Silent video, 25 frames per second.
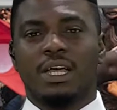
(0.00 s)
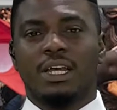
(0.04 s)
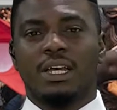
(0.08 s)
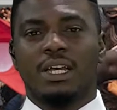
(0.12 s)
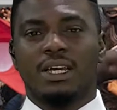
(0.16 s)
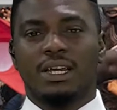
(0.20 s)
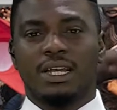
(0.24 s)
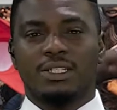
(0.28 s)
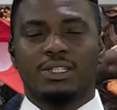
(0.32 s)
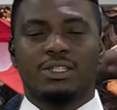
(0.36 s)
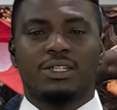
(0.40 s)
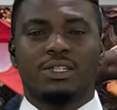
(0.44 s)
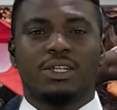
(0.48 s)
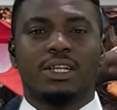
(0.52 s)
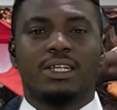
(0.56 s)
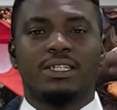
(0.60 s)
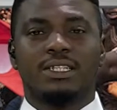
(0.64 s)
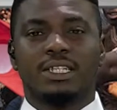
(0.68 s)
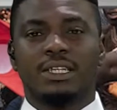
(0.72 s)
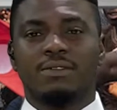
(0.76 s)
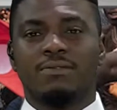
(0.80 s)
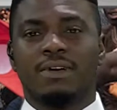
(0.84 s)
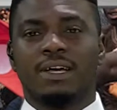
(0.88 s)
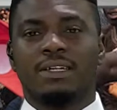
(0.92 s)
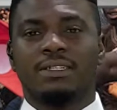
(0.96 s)

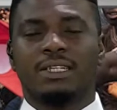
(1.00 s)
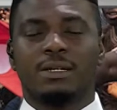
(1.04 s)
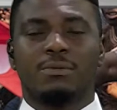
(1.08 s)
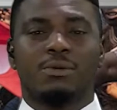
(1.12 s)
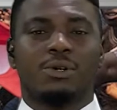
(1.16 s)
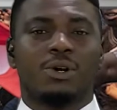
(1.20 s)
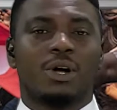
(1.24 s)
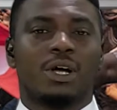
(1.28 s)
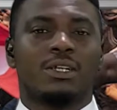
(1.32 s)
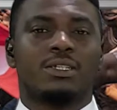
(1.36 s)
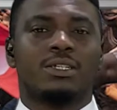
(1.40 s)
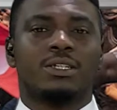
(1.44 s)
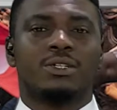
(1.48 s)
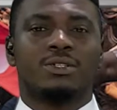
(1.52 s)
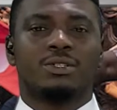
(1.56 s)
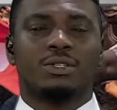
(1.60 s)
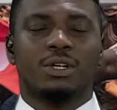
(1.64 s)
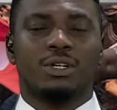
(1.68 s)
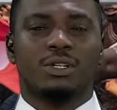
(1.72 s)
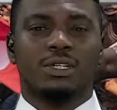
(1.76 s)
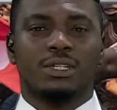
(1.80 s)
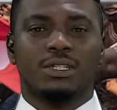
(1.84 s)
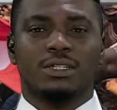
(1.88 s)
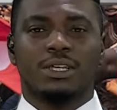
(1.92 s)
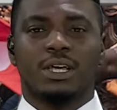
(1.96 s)
Legislative and Democratic
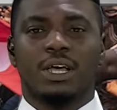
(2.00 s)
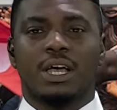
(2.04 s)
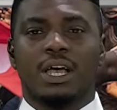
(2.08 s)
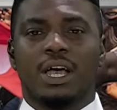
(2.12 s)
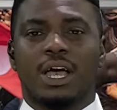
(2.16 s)
Studies.